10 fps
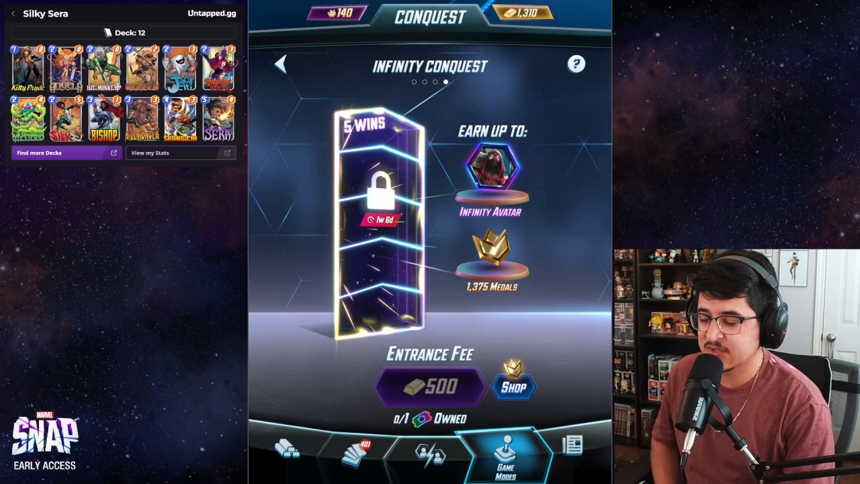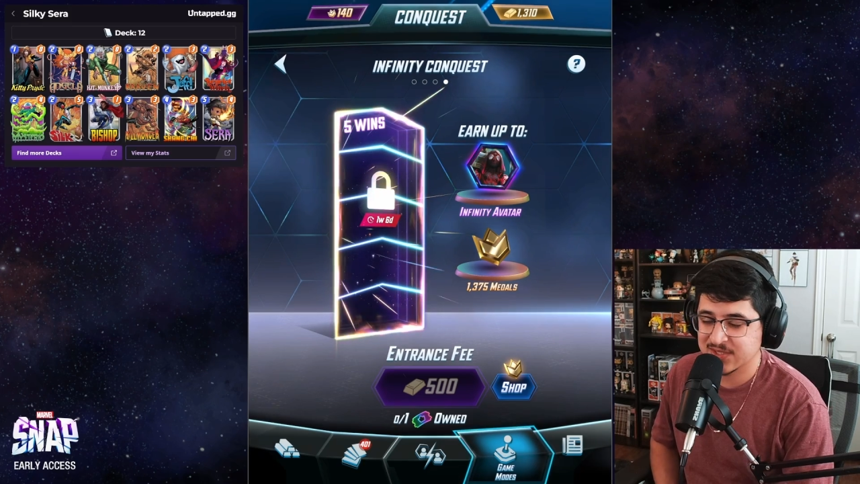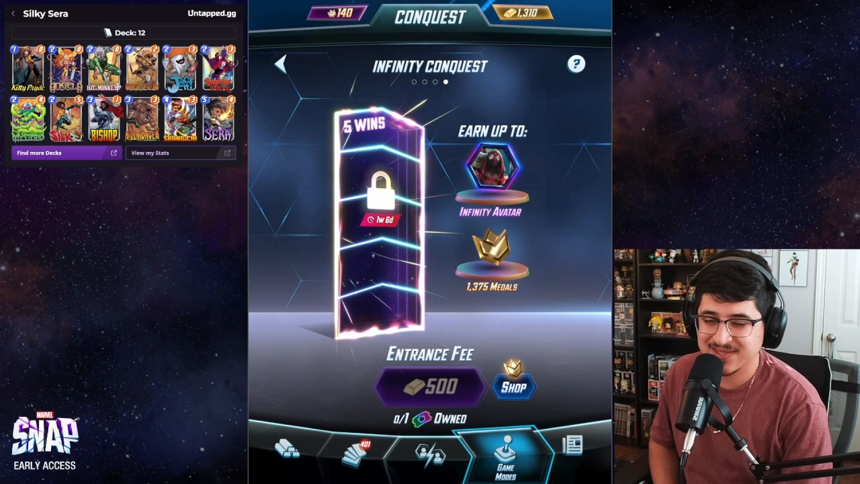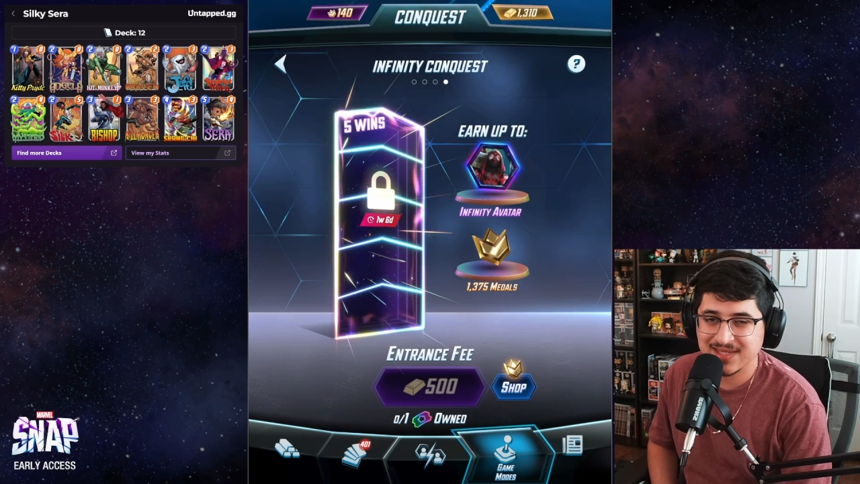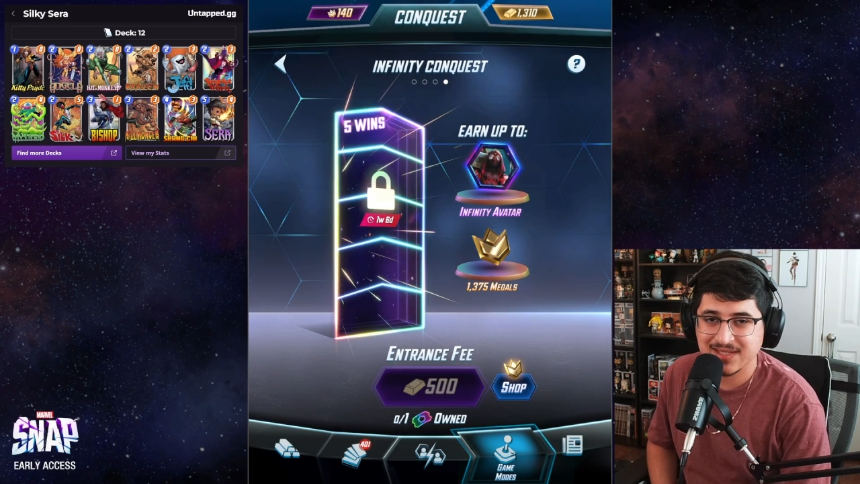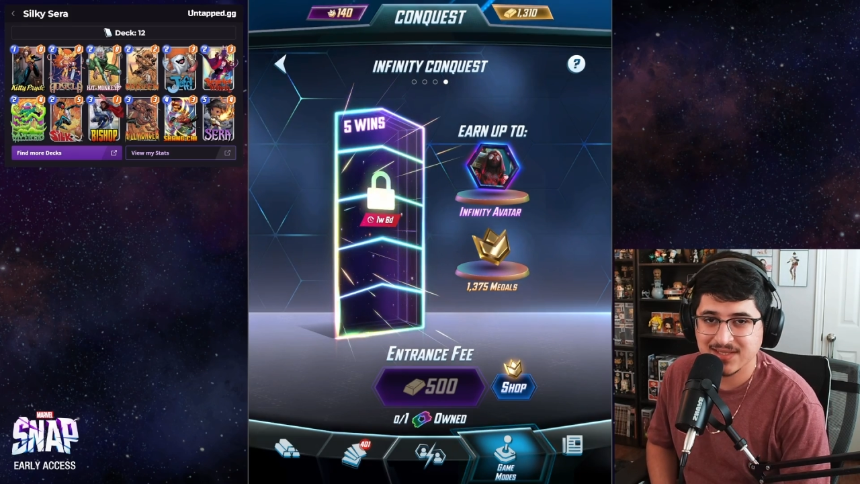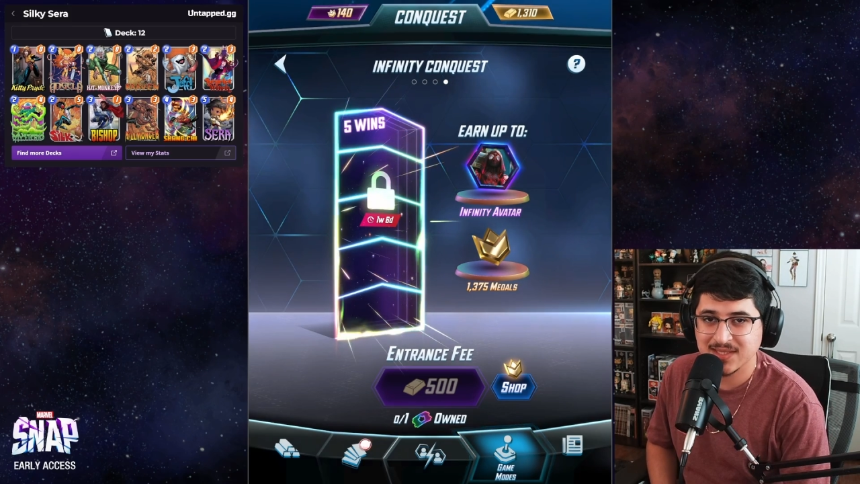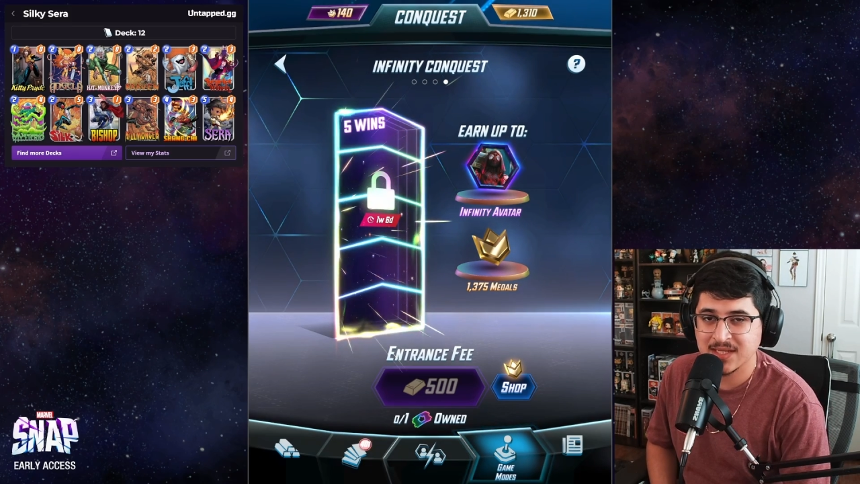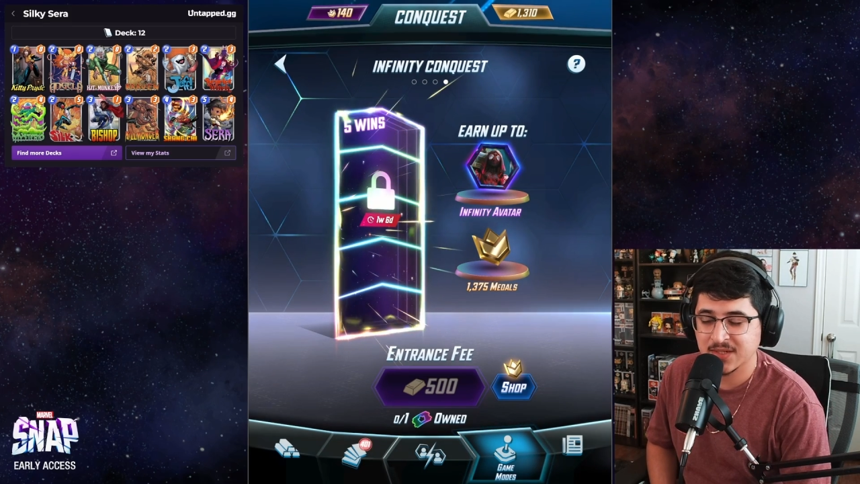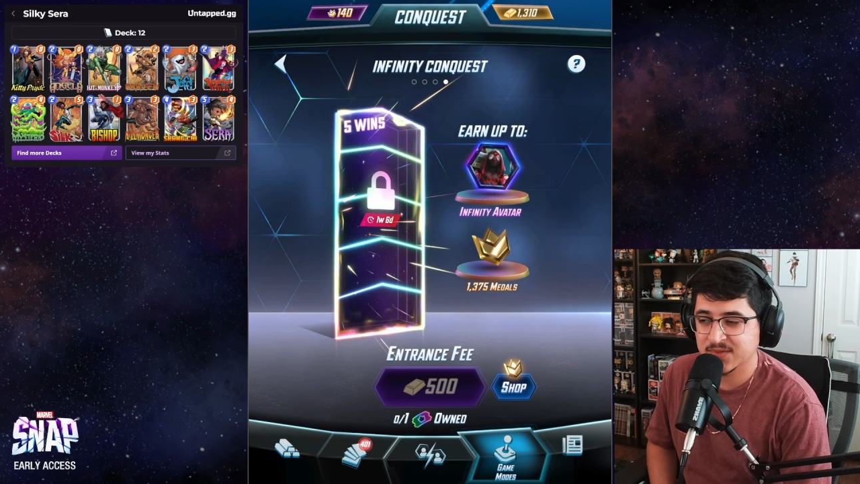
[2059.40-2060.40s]
just like,
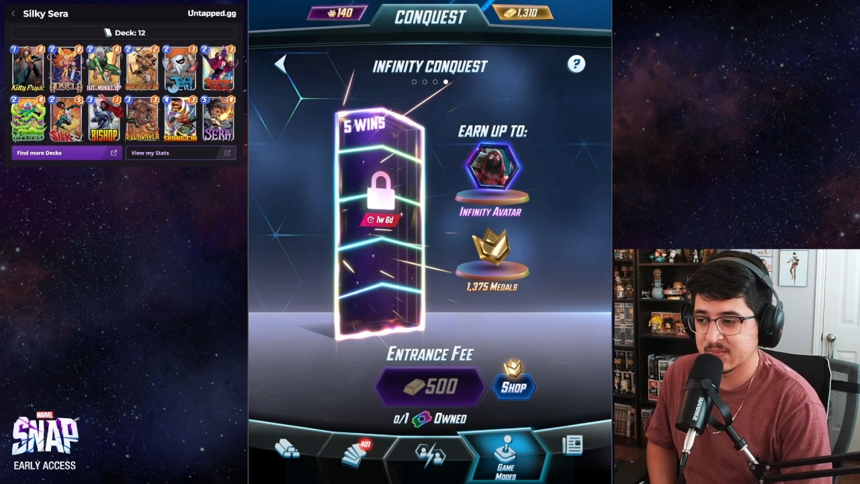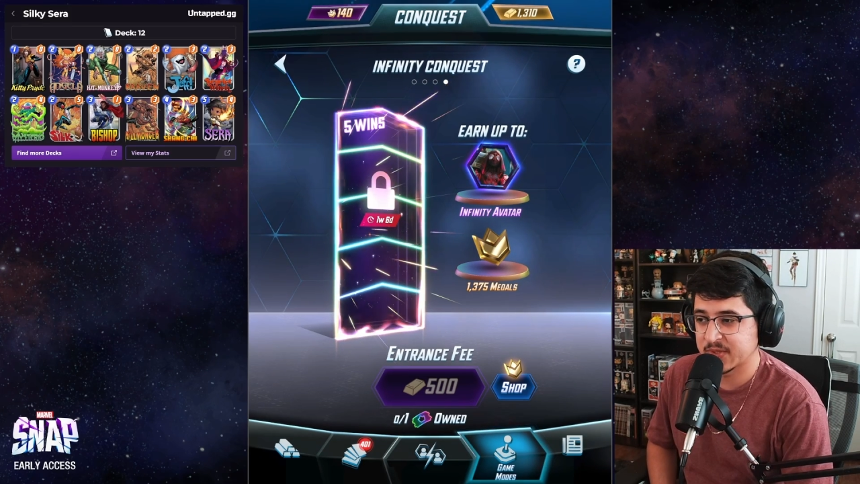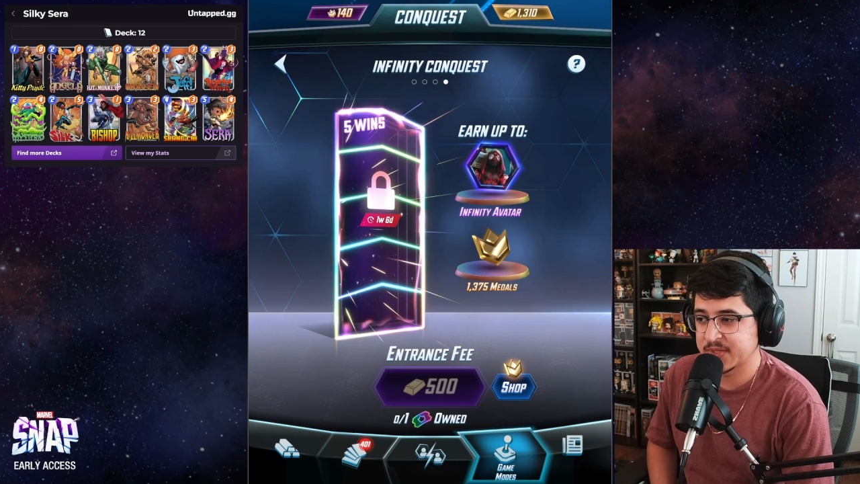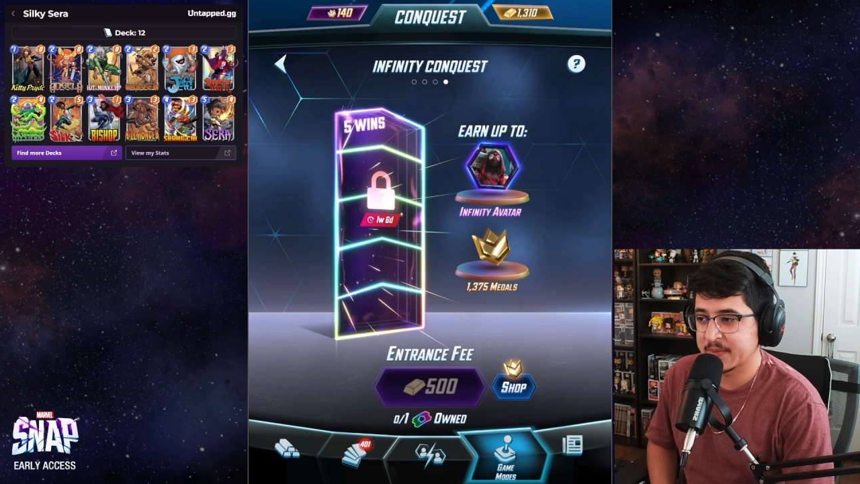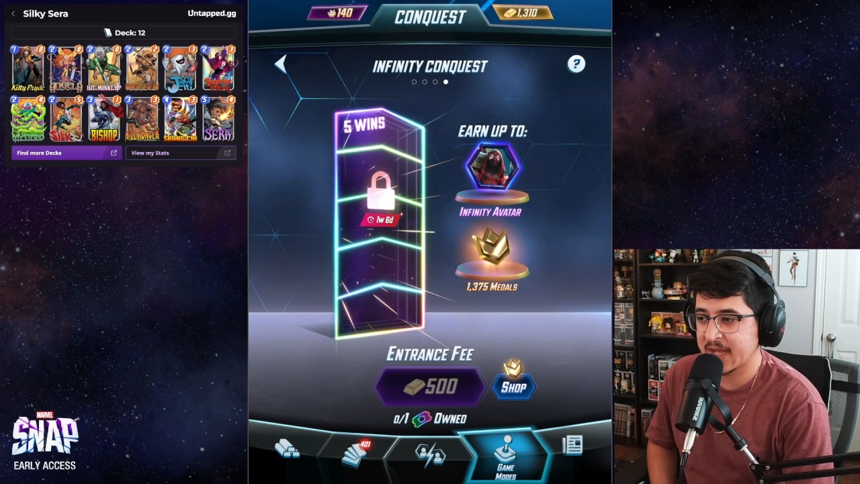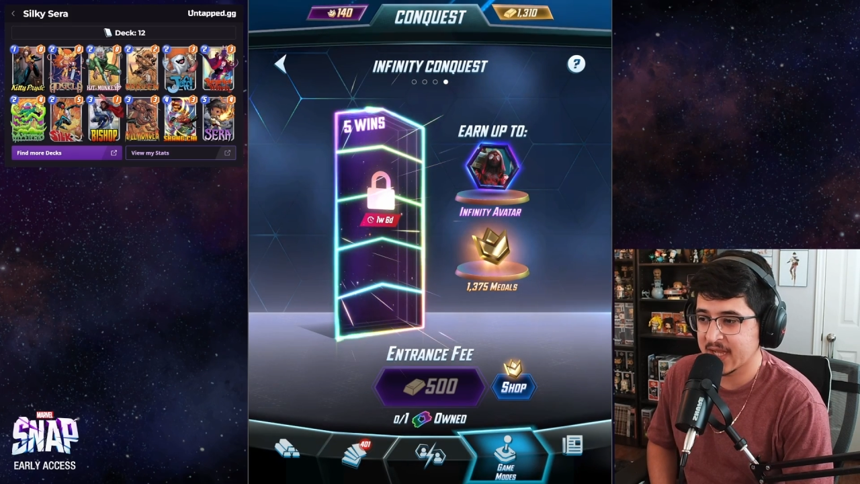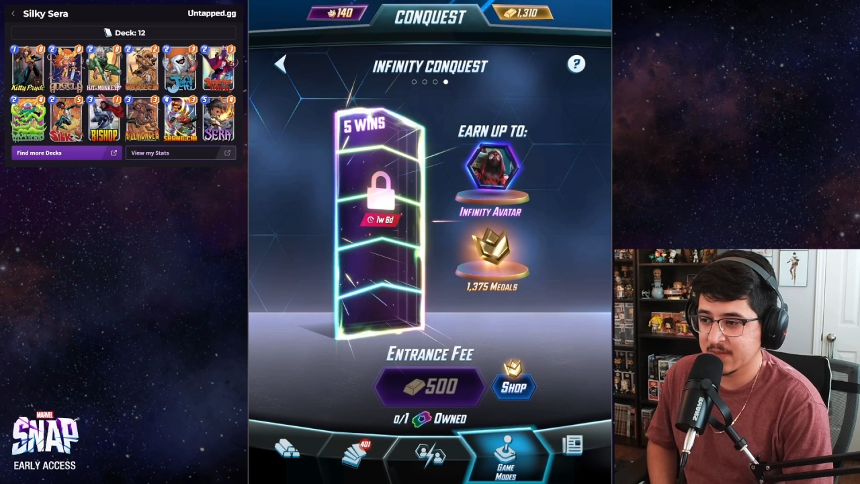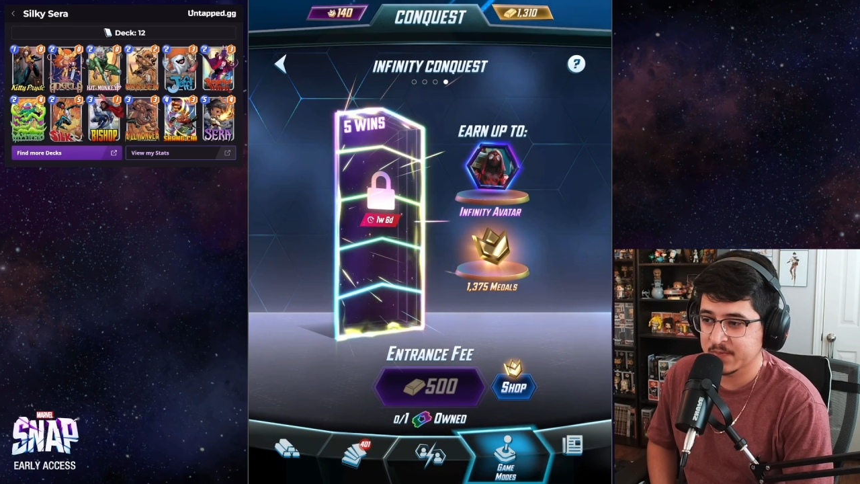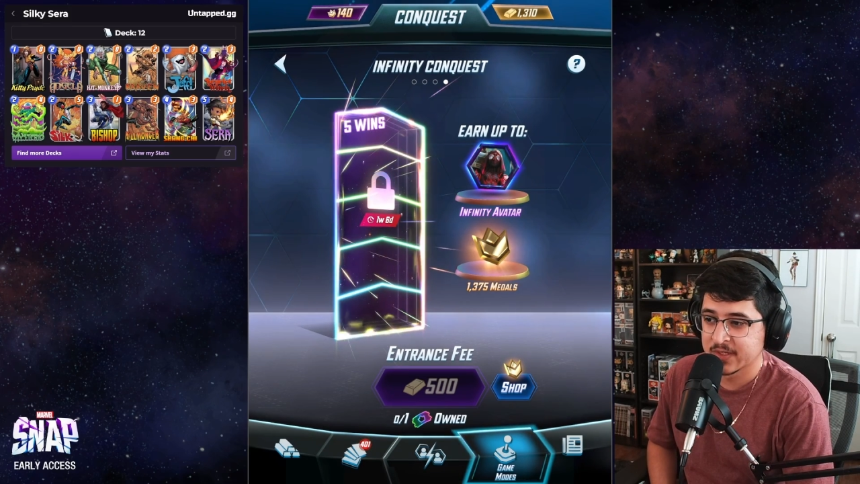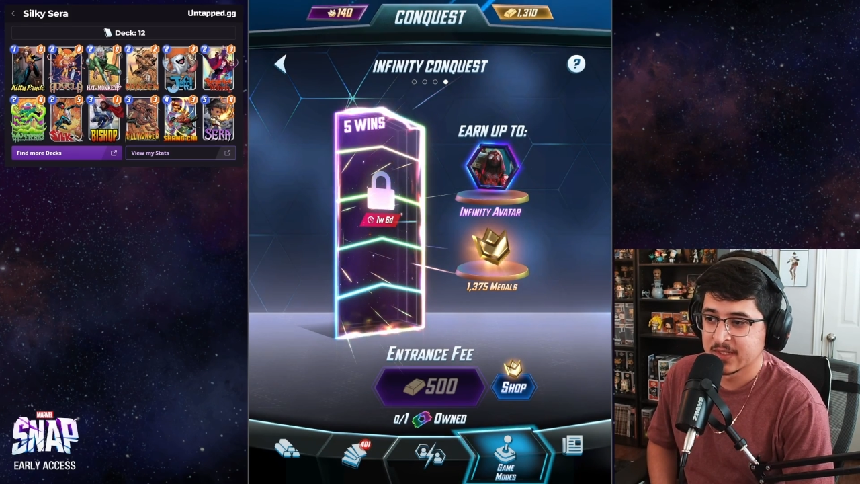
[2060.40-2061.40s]
you know, to build up hype.